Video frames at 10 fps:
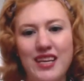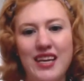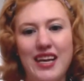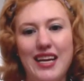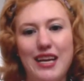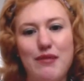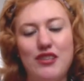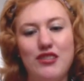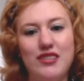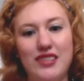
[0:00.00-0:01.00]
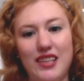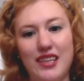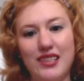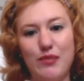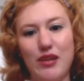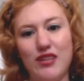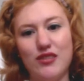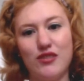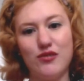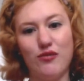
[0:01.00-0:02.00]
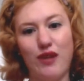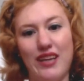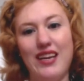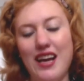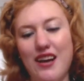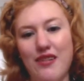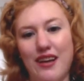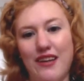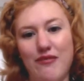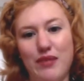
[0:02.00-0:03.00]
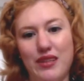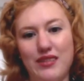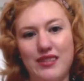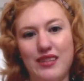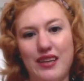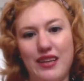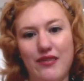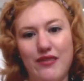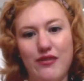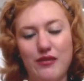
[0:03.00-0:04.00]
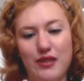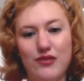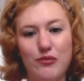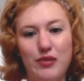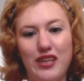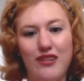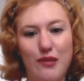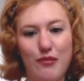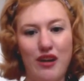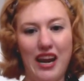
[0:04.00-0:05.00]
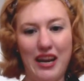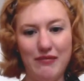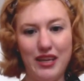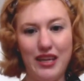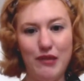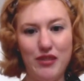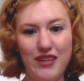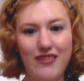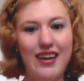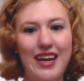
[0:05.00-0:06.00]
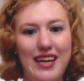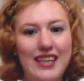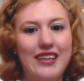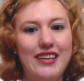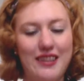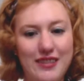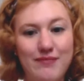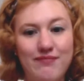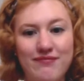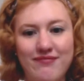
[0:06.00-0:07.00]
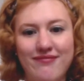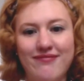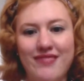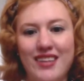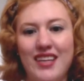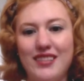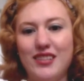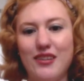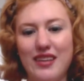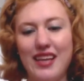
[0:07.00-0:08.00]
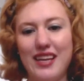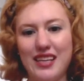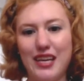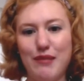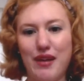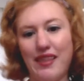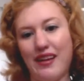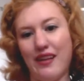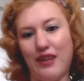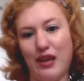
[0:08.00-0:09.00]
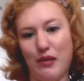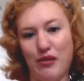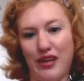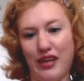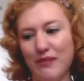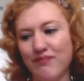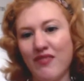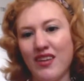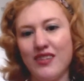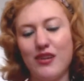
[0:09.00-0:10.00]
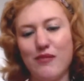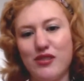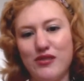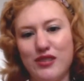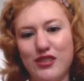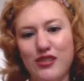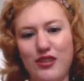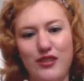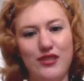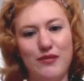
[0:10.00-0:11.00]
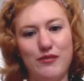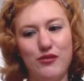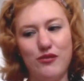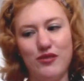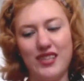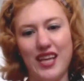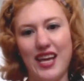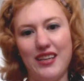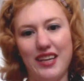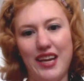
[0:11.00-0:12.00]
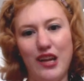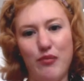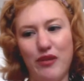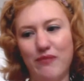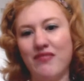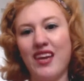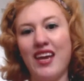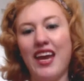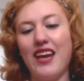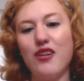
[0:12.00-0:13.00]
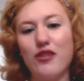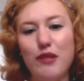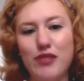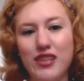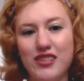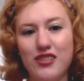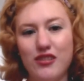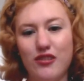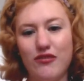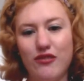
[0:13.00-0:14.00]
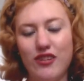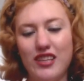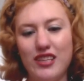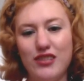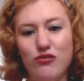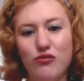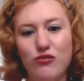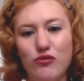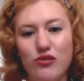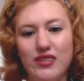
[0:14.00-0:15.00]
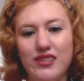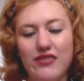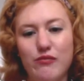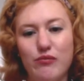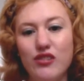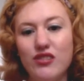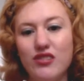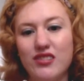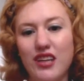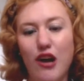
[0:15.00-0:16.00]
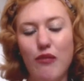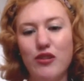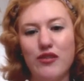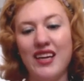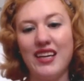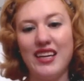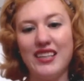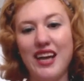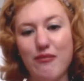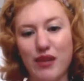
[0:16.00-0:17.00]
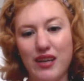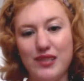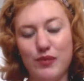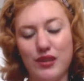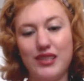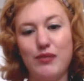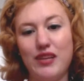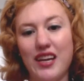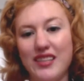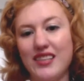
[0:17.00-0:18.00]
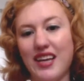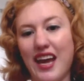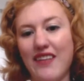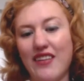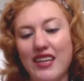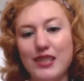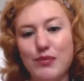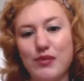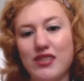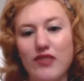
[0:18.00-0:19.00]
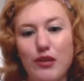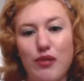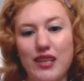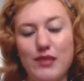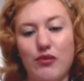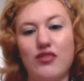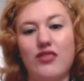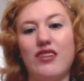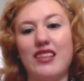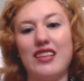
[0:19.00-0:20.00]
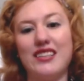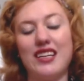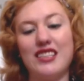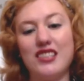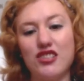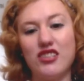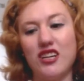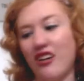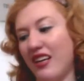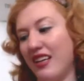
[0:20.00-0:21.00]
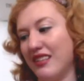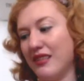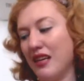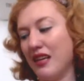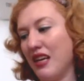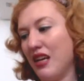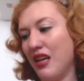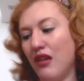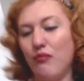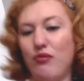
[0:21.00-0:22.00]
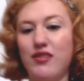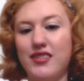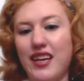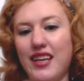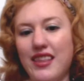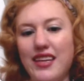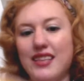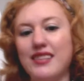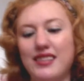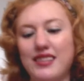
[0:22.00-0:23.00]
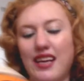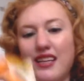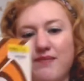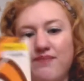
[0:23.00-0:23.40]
And I'm actually studying Spanish in school right now. I've been studying it for, this will be year number 8. Can you believe it? 8 years. So in that time, I think I've gotten pretty good. So I'm just going to show you some tools that can help you. And a great place to look for these tools, books to help you is half-price books, because they have inexpensively priced books. You get things like dictionaries, books like this that